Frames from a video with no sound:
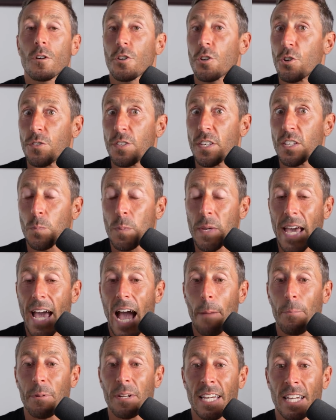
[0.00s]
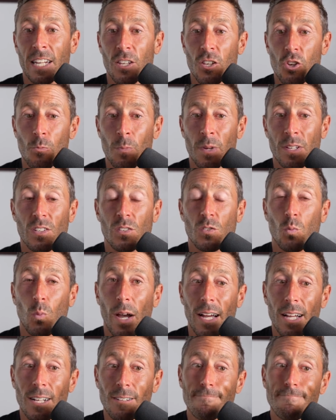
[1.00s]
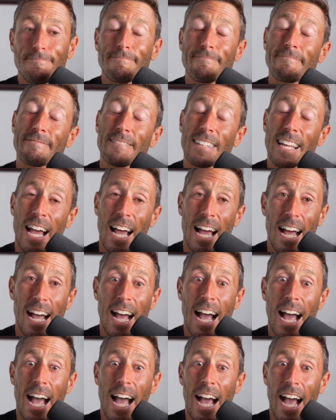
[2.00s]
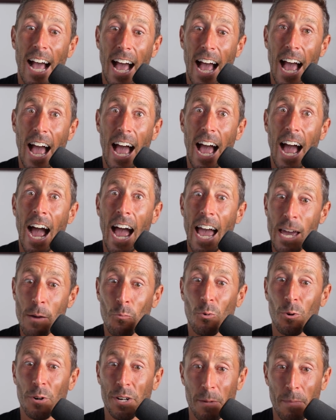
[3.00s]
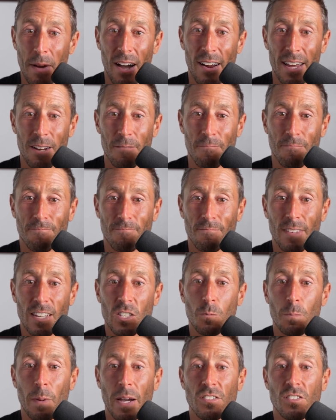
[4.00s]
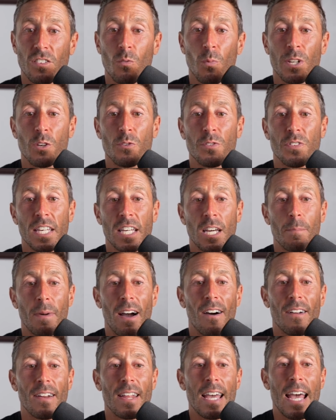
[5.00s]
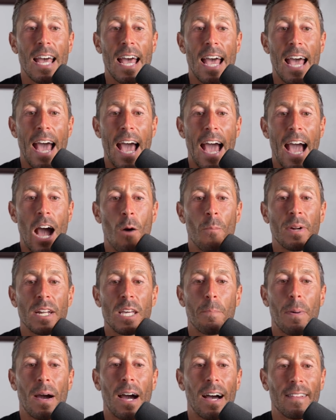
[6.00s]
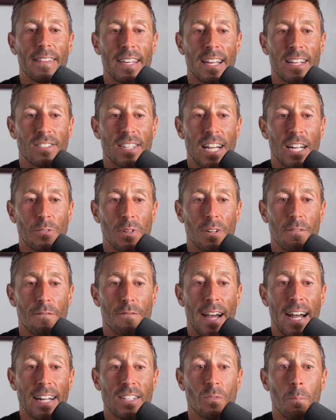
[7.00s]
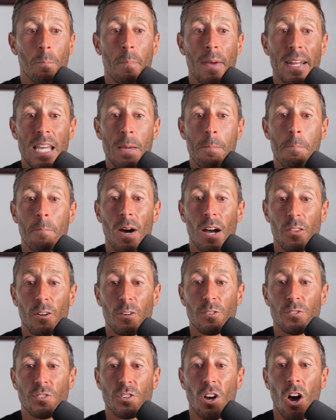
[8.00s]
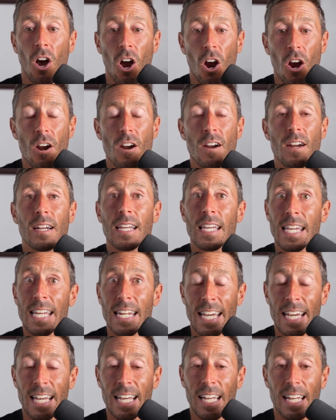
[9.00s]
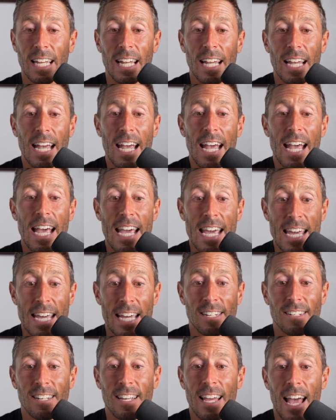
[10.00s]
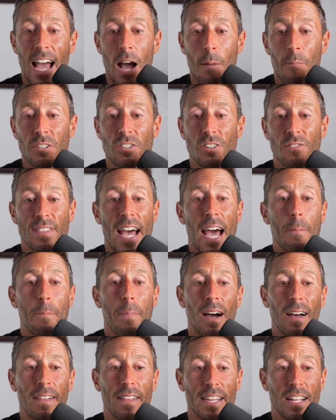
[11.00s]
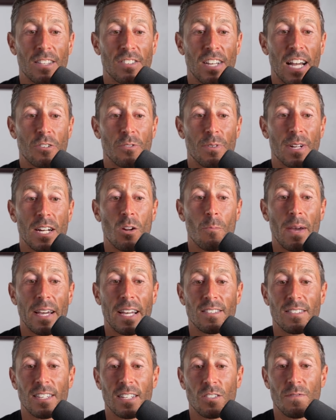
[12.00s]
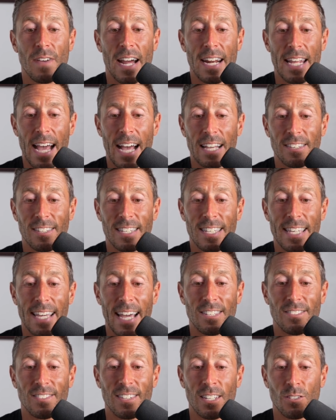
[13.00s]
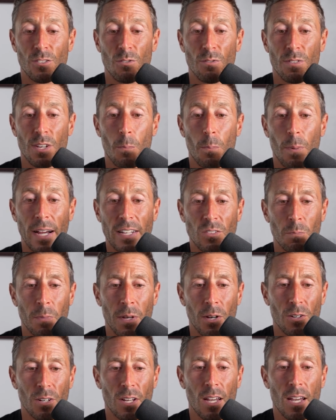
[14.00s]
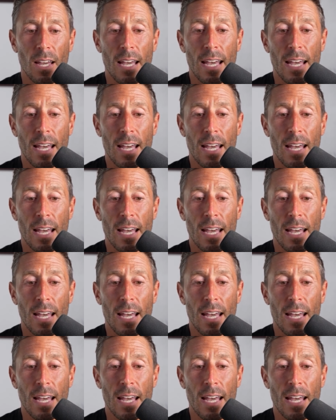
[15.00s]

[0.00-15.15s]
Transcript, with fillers: Could this be happening in humans as well? I'm worried about it, especially when you think about how many polyunsaturated fats many mothers are eating and how much of that polyunsaturated omega six fatty acid gets into their breast milk.